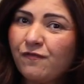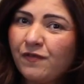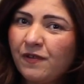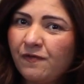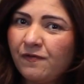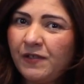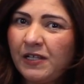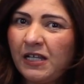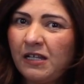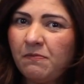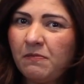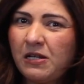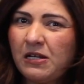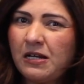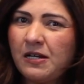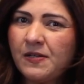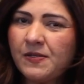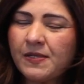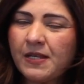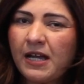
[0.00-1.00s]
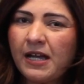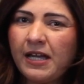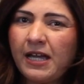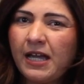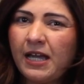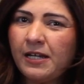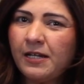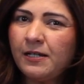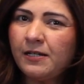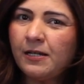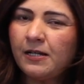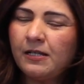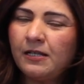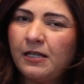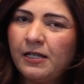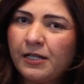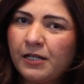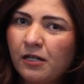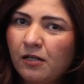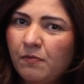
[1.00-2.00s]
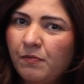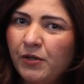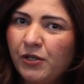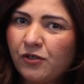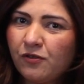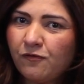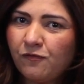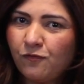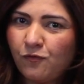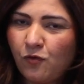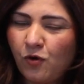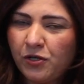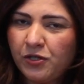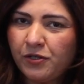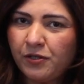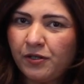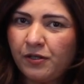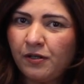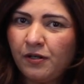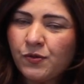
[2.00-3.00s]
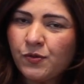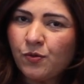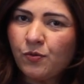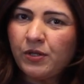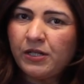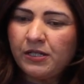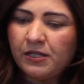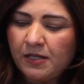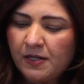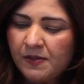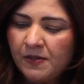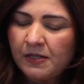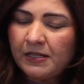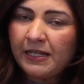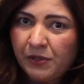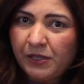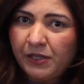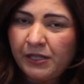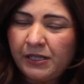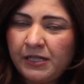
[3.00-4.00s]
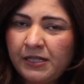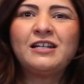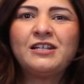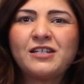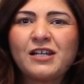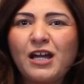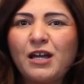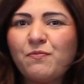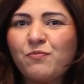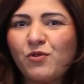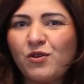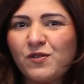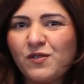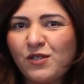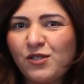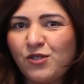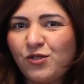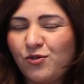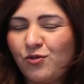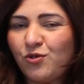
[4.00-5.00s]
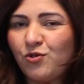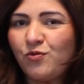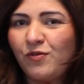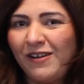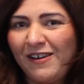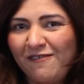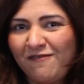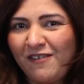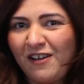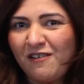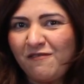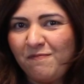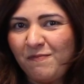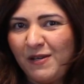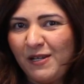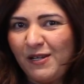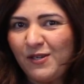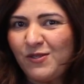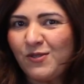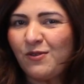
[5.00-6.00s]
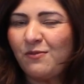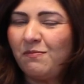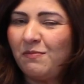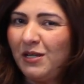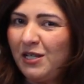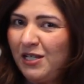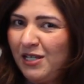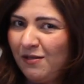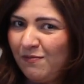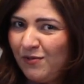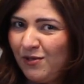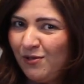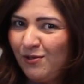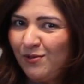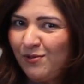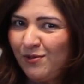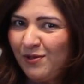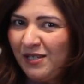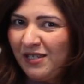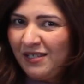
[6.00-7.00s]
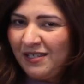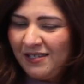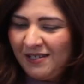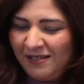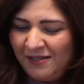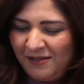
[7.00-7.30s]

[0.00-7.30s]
15 minutes, I added a little bit of water so it doesn't burn. The entire process took 25 minutes on medium to low heat.